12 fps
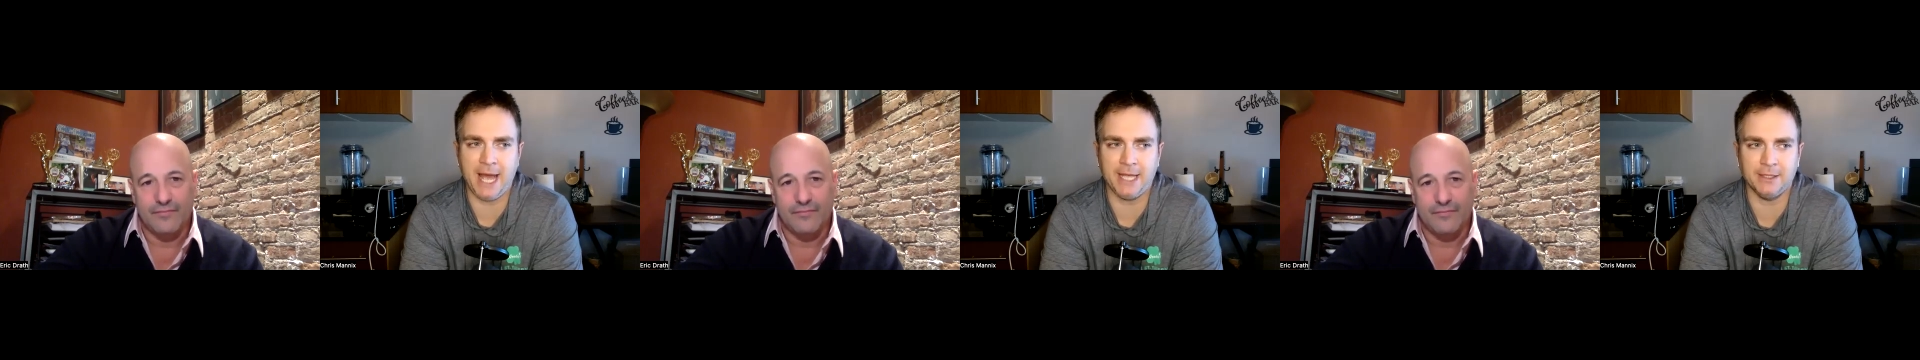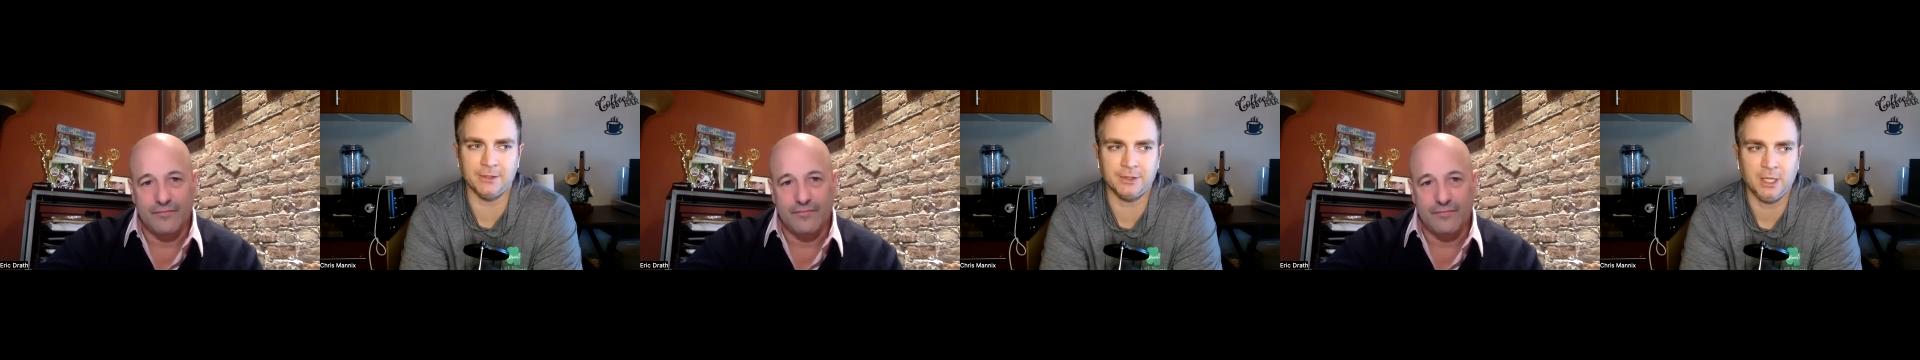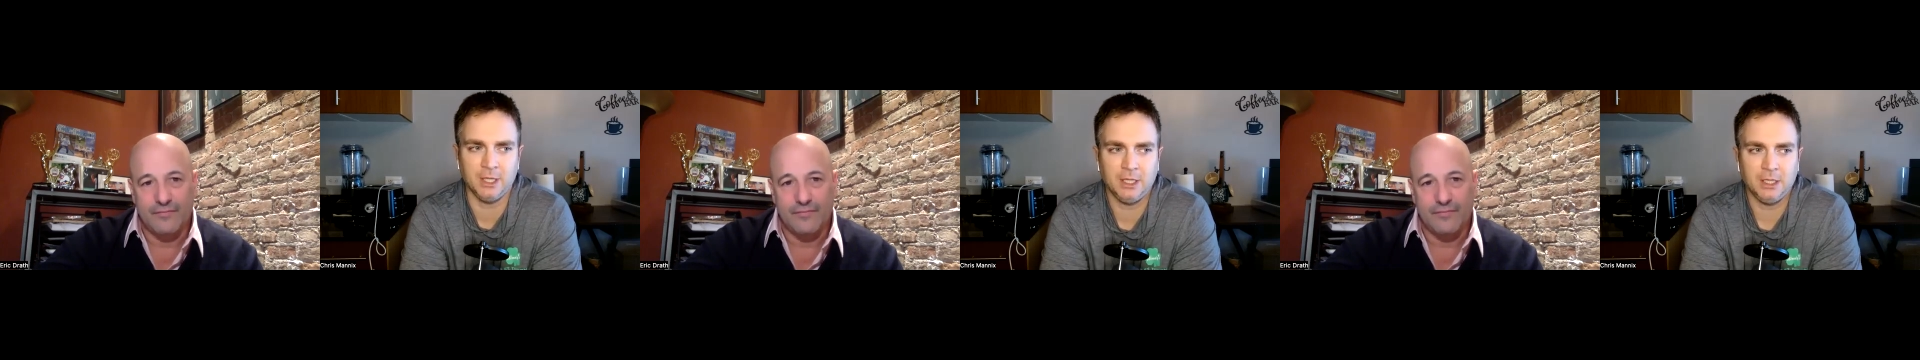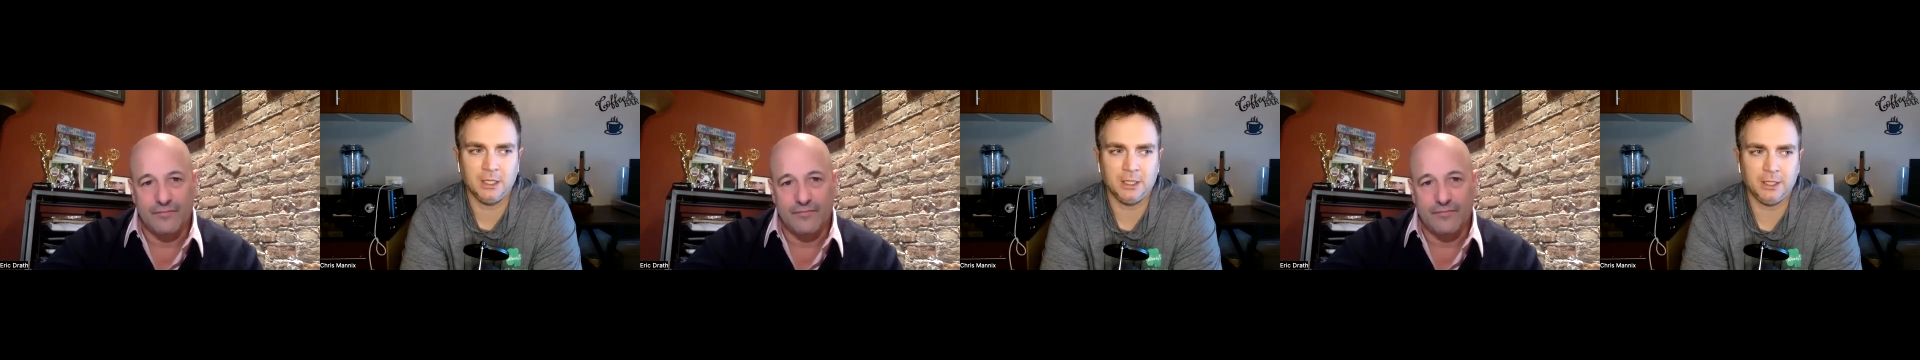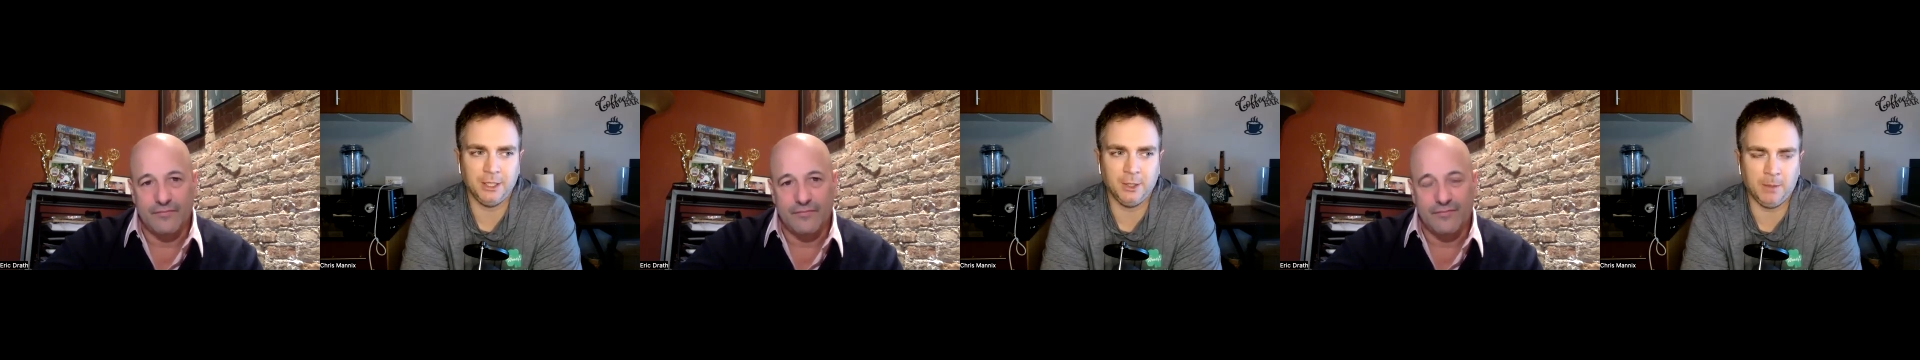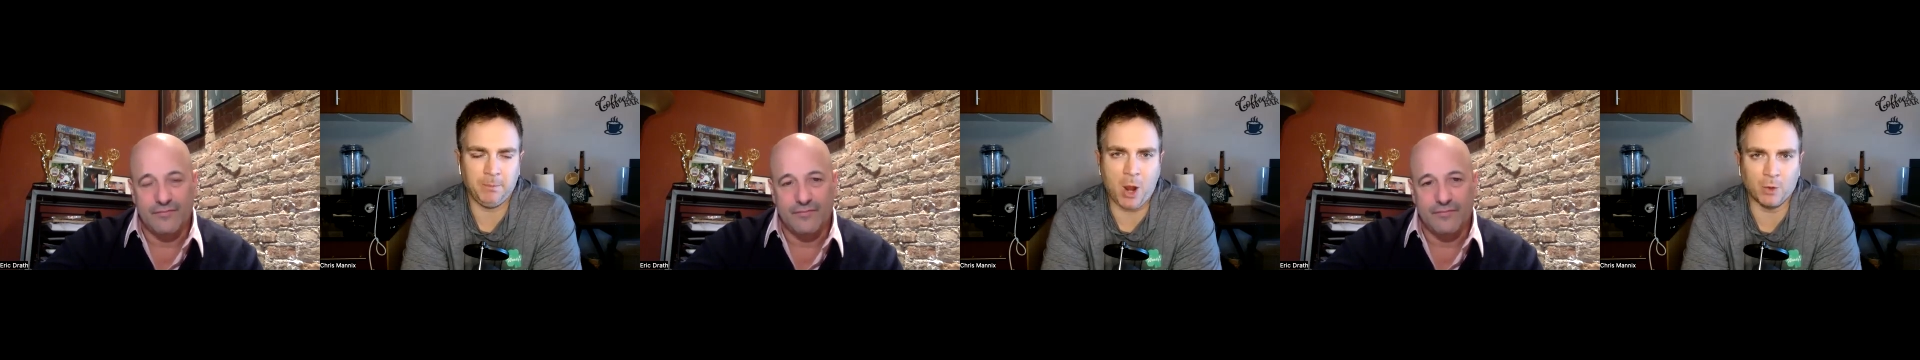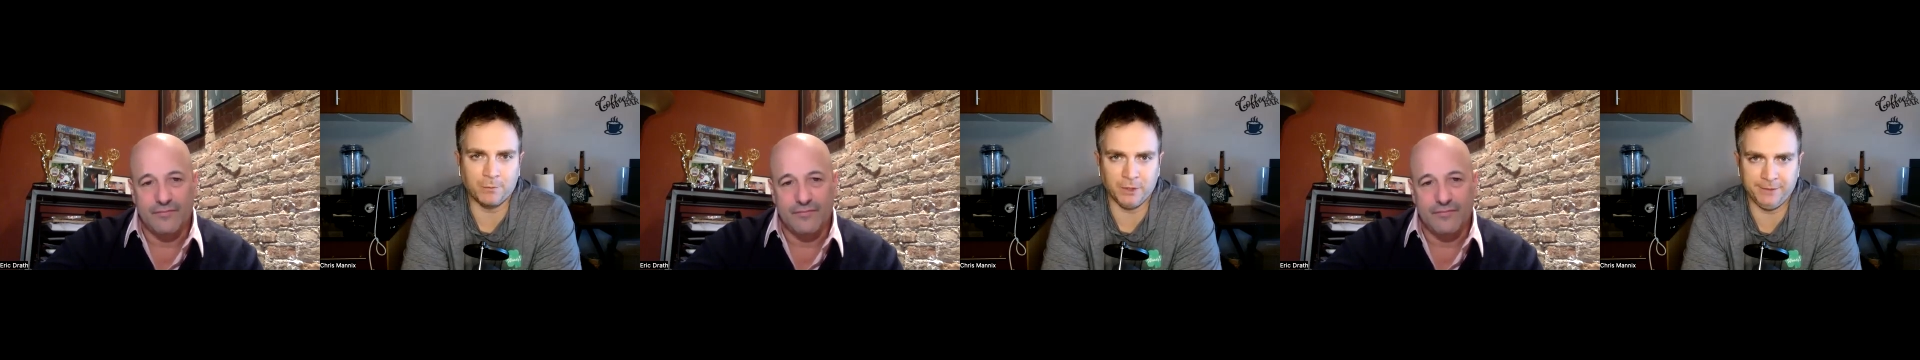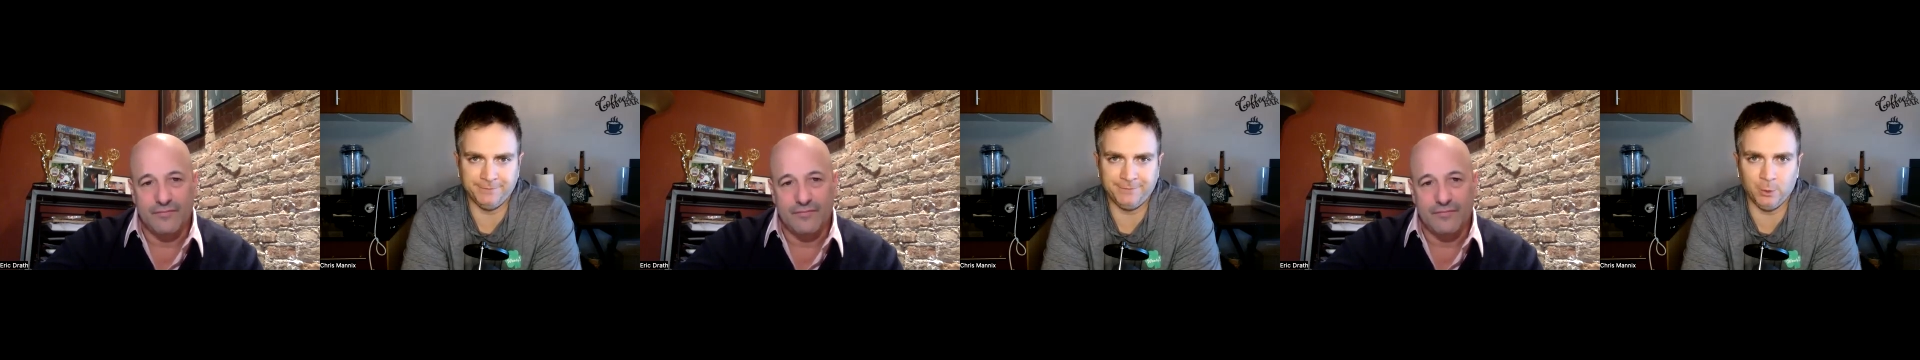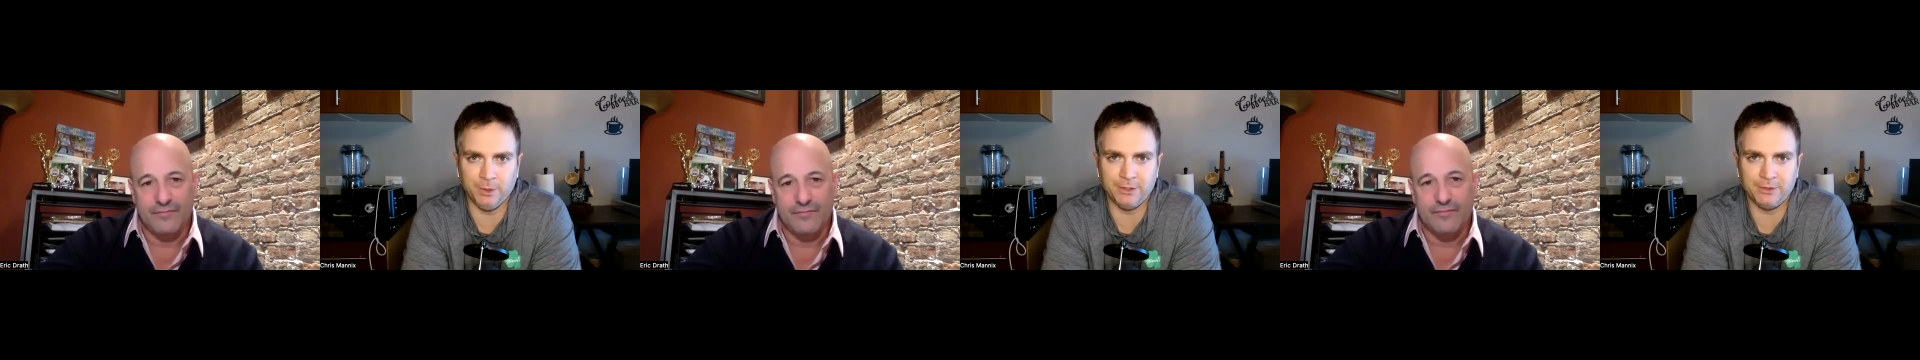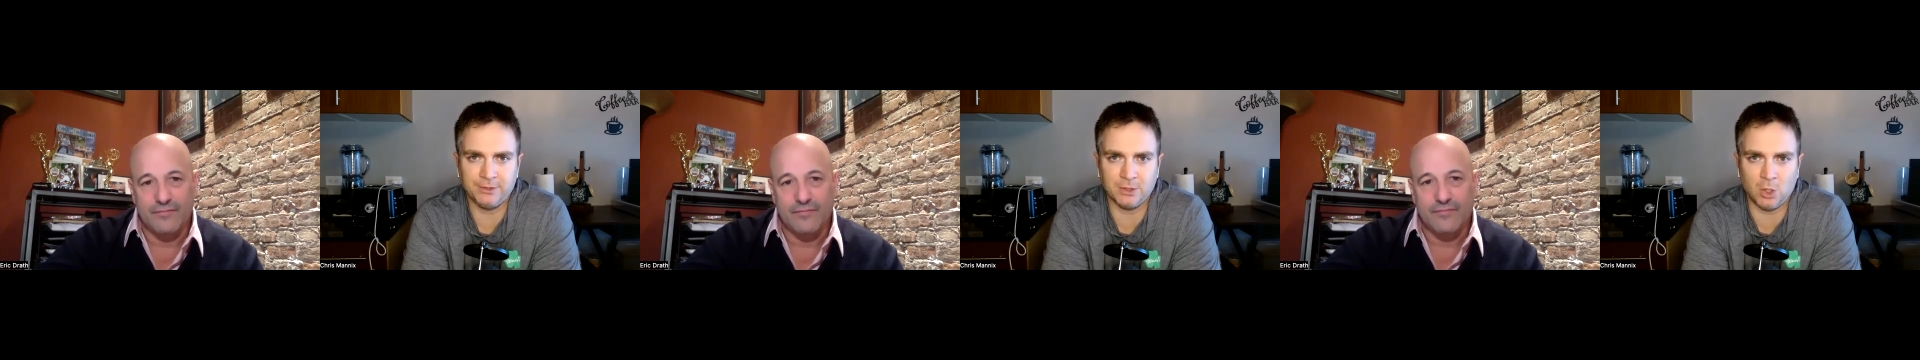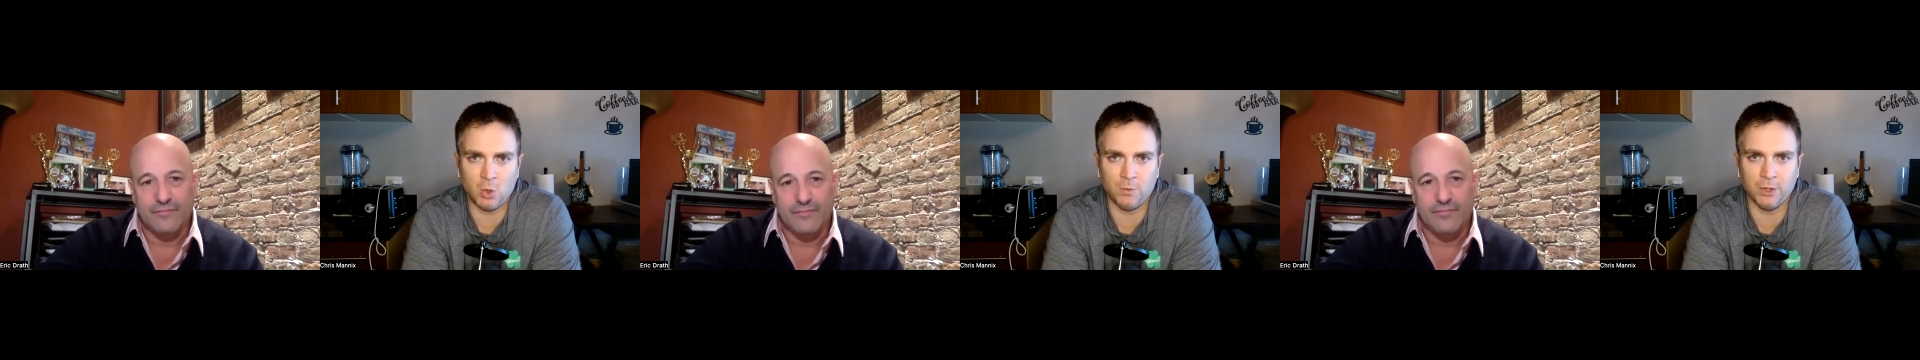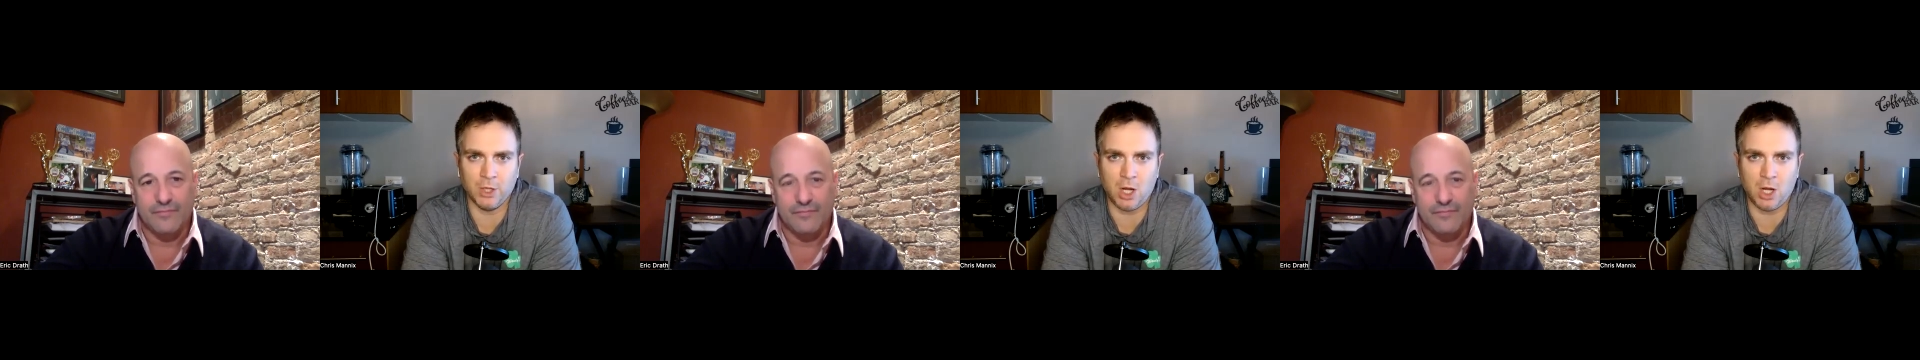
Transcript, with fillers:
Speaker 1: has you know a powerful influence over